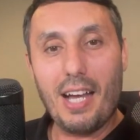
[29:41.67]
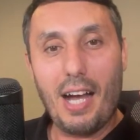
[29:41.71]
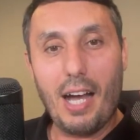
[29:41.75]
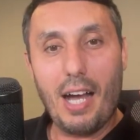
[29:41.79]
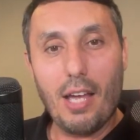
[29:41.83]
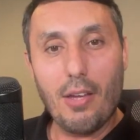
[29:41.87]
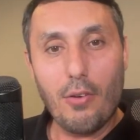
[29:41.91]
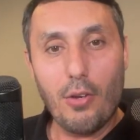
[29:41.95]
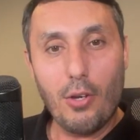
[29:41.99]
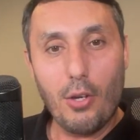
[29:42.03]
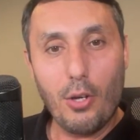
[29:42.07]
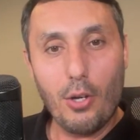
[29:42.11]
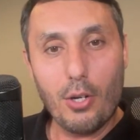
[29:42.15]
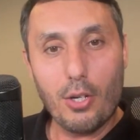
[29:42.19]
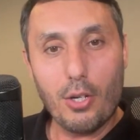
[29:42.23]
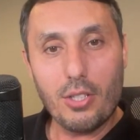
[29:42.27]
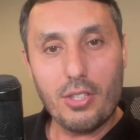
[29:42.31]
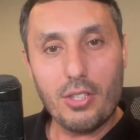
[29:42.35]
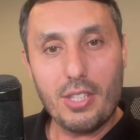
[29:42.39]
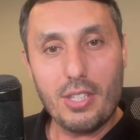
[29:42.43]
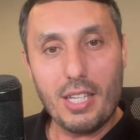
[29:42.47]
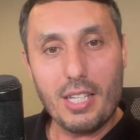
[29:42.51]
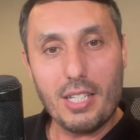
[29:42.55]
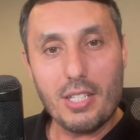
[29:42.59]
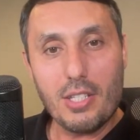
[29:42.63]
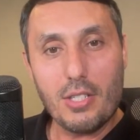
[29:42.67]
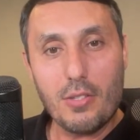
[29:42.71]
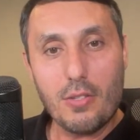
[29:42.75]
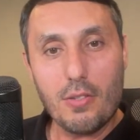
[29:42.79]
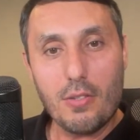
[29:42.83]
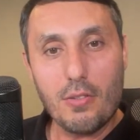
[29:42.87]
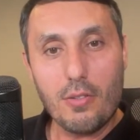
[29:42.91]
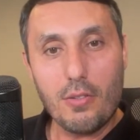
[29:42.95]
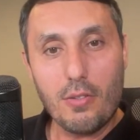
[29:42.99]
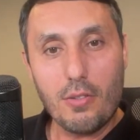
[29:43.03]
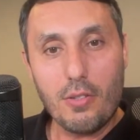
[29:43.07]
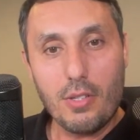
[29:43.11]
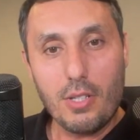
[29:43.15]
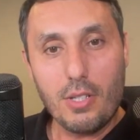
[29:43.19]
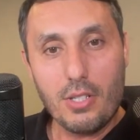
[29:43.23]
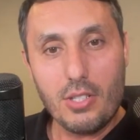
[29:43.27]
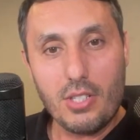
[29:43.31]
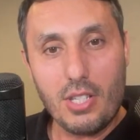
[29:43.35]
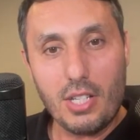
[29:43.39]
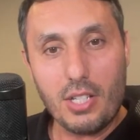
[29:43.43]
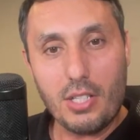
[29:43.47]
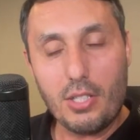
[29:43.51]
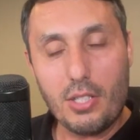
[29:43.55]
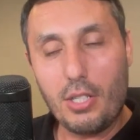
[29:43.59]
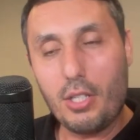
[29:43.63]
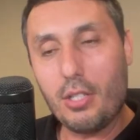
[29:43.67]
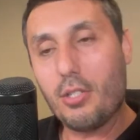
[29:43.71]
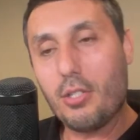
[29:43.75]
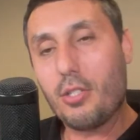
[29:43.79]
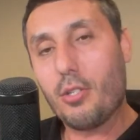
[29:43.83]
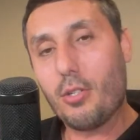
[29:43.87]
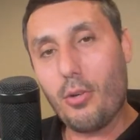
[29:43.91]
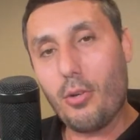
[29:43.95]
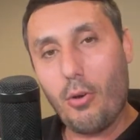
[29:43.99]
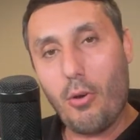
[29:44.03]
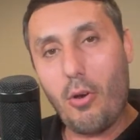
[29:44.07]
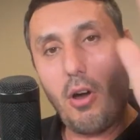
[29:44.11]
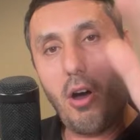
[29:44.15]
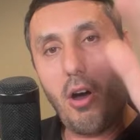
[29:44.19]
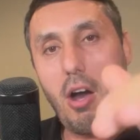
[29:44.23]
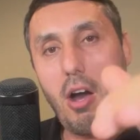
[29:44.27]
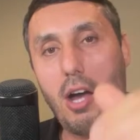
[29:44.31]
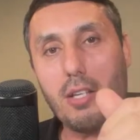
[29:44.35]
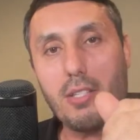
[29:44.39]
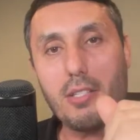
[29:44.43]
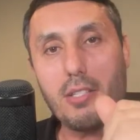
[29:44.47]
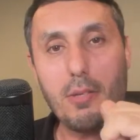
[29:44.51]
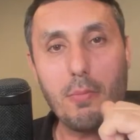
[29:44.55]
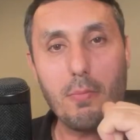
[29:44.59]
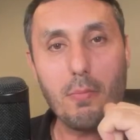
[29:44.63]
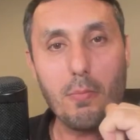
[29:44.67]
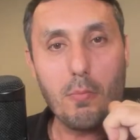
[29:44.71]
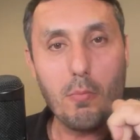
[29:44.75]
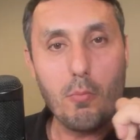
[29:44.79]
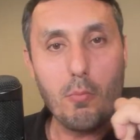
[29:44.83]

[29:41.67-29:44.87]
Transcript: I heard this 6 years ago. Awesome.